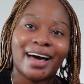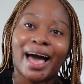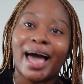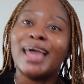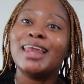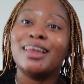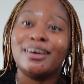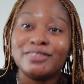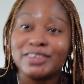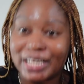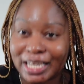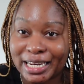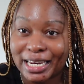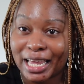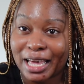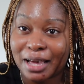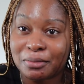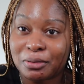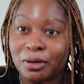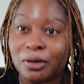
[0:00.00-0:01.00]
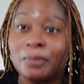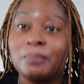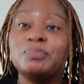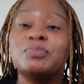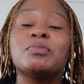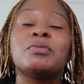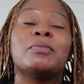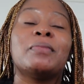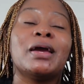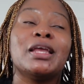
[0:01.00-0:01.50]
love a good neighbor.
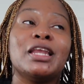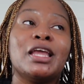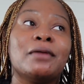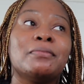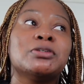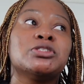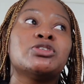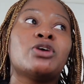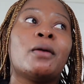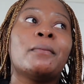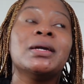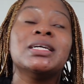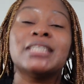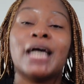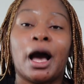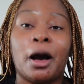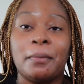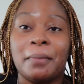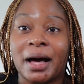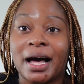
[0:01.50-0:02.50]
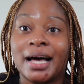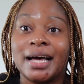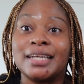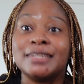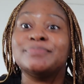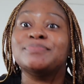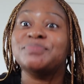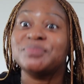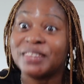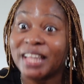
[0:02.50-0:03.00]
But my neighbor saw me down bad,
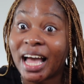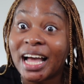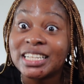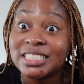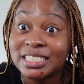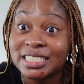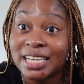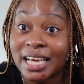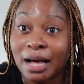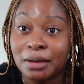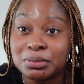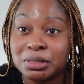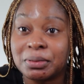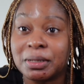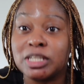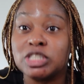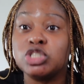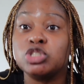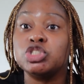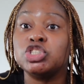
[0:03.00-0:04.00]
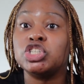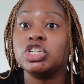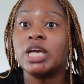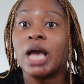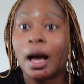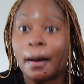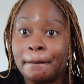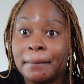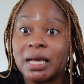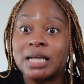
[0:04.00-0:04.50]
and she helped me. So she
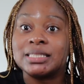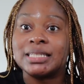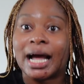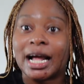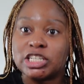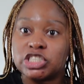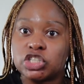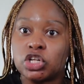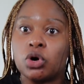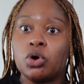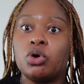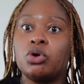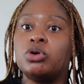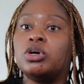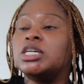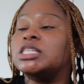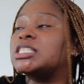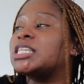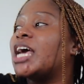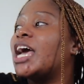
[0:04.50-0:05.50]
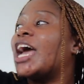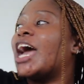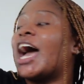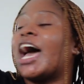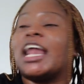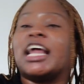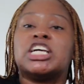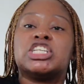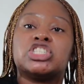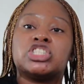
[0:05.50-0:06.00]
helped me attach the hose,
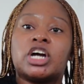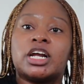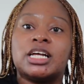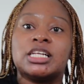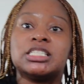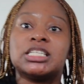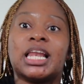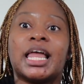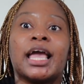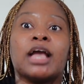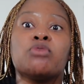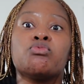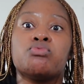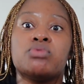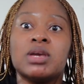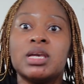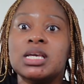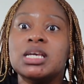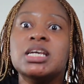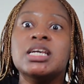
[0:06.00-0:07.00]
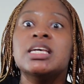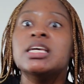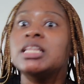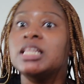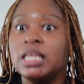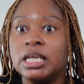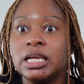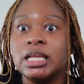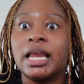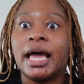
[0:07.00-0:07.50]
and I started to like
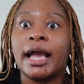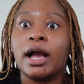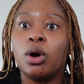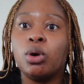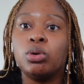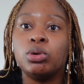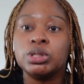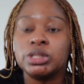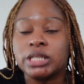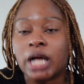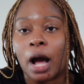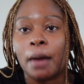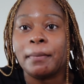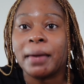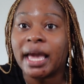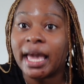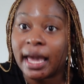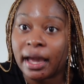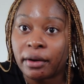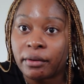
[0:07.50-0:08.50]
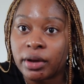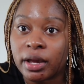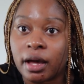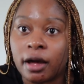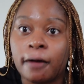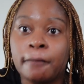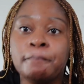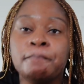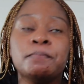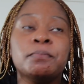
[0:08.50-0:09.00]
really like hose down my area.
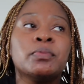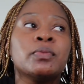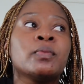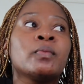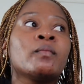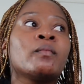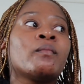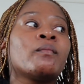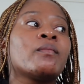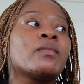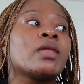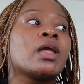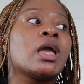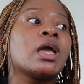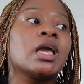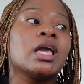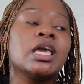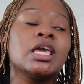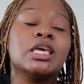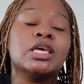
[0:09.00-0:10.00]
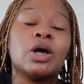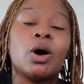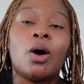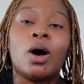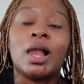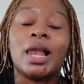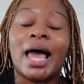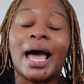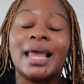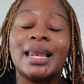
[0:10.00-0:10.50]

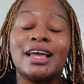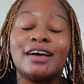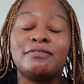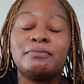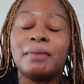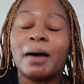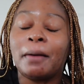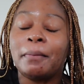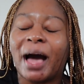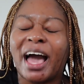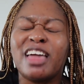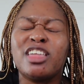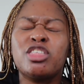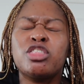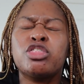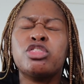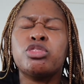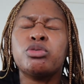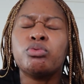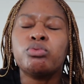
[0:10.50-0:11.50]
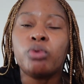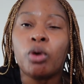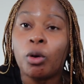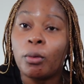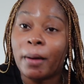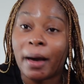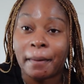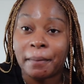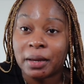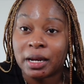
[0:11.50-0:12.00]
Y'all, I left Pepper. I threw
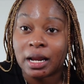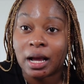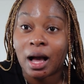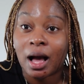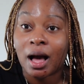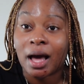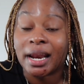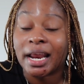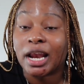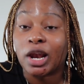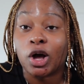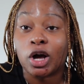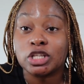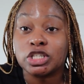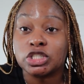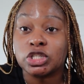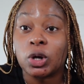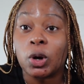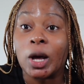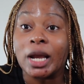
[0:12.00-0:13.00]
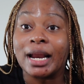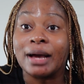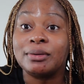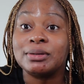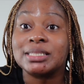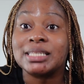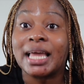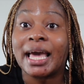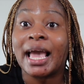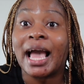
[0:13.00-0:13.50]
Pepper in the car and I locked the door, and I
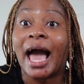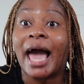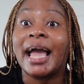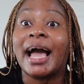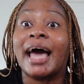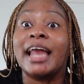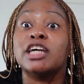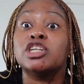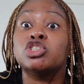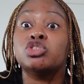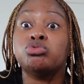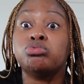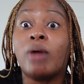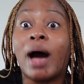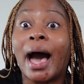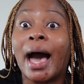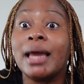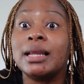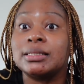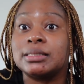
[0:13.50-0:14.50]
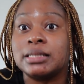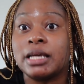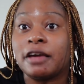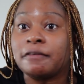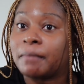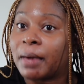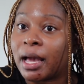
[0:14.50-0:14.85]
was like, I gotta try to save my